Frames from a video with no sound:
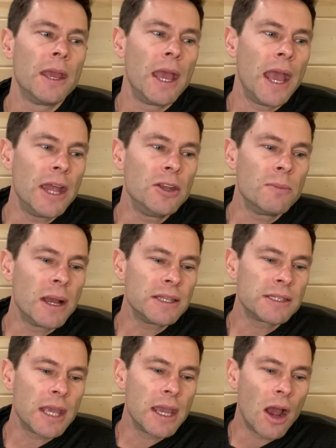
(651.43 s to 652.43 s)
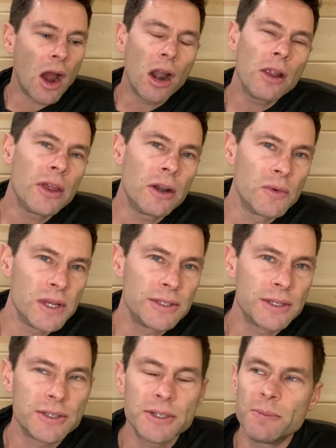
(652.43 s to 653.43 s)
And you might say, are there
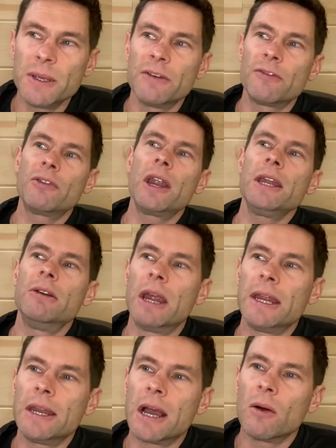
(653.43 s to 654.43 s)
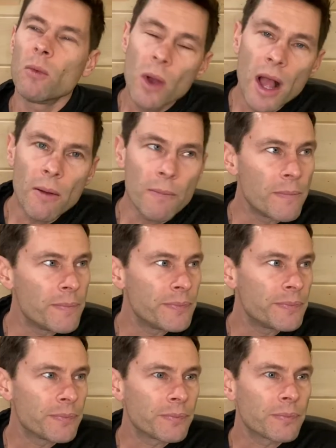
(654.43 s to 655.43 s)
reasons to be afraid right now? Well,
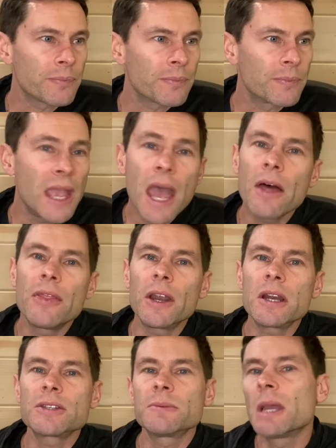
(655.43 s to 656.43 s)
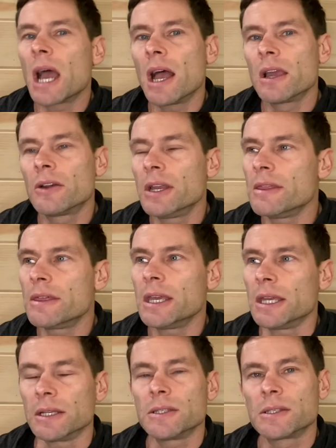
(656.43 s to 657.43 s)
yeah, there are some concrete
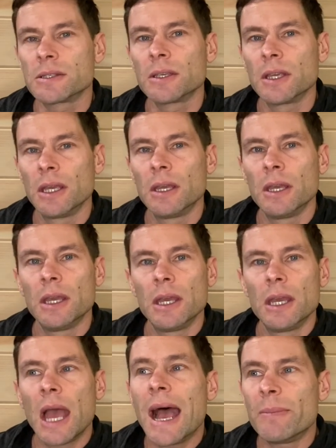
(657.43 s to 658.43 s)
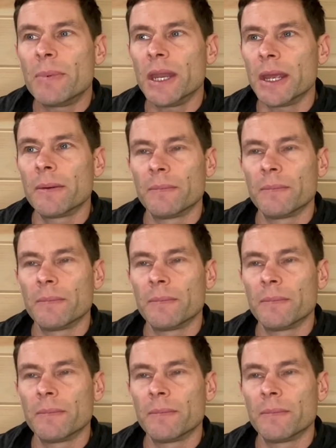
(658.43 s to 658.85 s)
things happening.